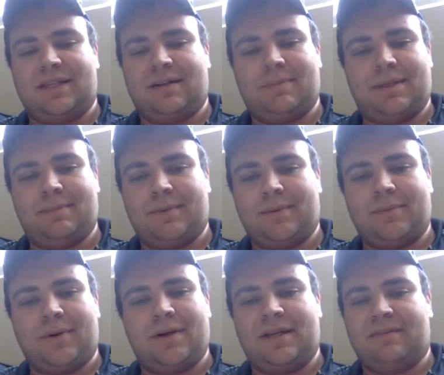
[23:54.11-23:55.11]
of people
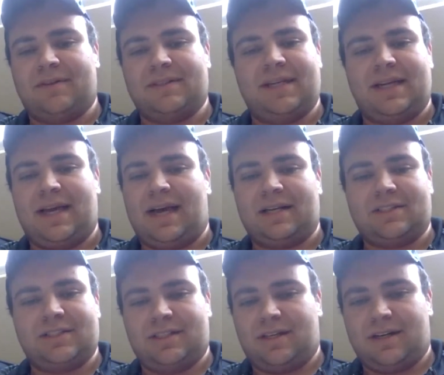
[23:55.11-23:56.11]
won't even take
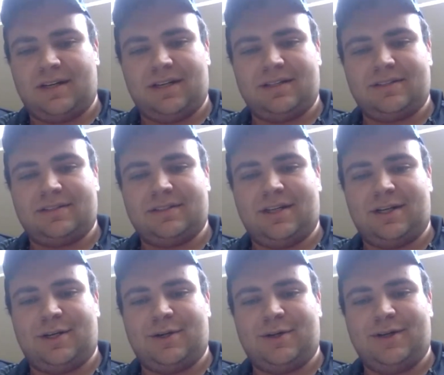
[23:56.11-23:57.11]
action on it.
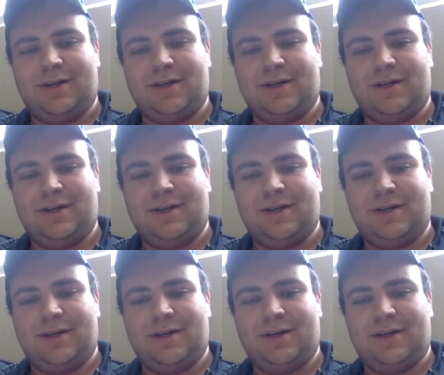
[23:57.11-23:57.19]
So